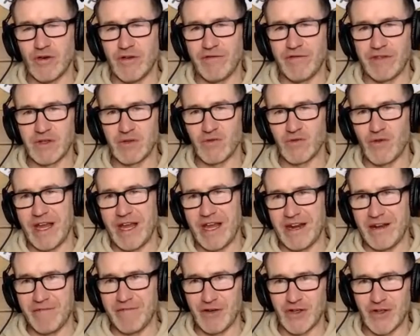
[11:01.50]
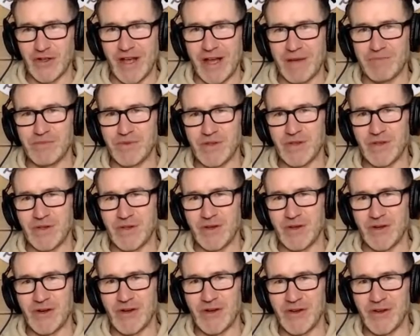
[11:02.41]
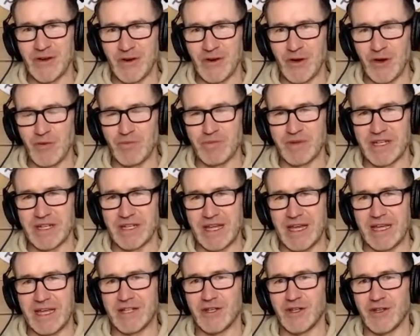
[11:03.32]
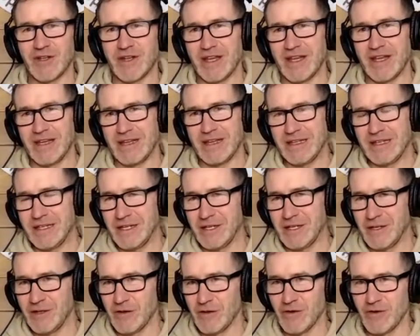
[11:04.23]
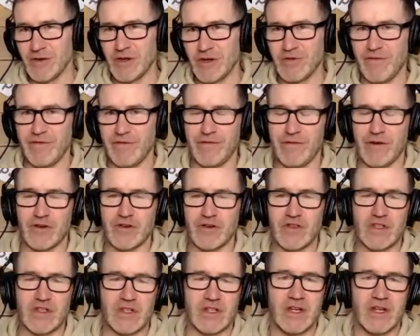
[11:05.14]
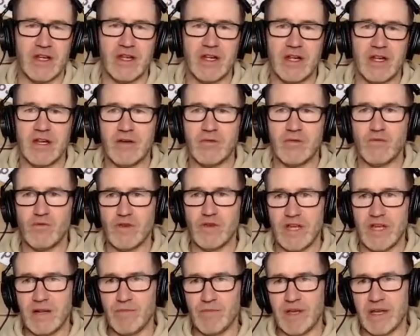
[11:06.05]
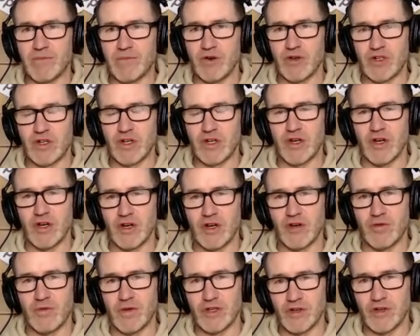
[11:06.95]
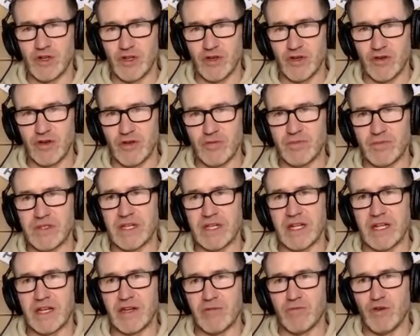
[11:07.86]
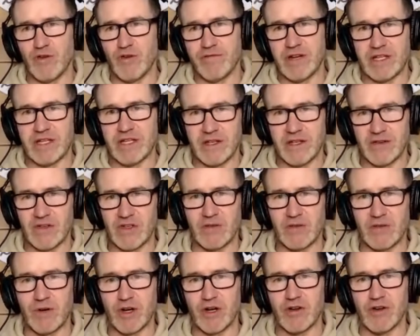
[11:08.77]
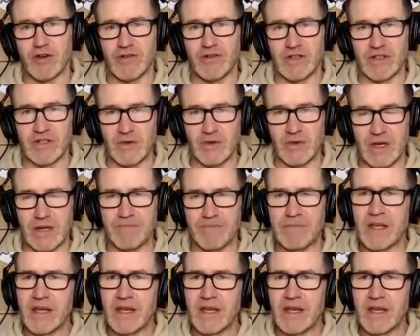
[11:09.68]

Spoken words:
if this rain ever stops, you're hoping to get your first real big push of color with your tulips, and then you're moving into your summer color and so on.